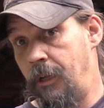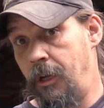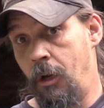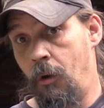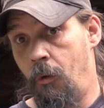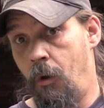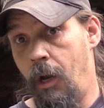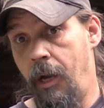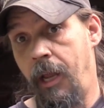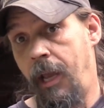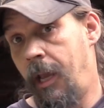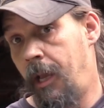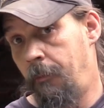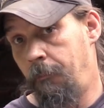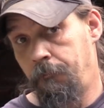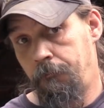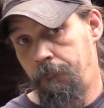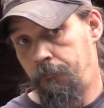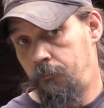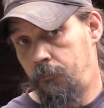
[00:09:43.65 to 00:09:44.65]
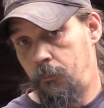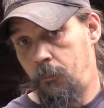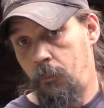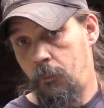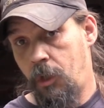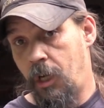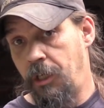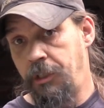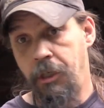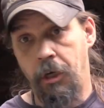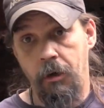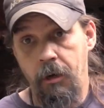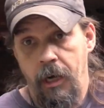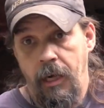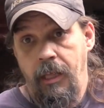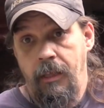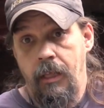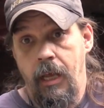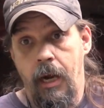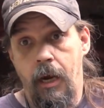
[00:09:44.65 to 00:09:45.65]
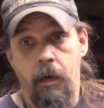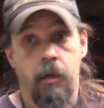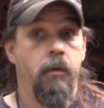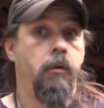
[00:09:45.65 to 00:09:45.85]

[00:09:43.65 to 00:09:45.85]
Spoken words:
the new one in, because you're already there.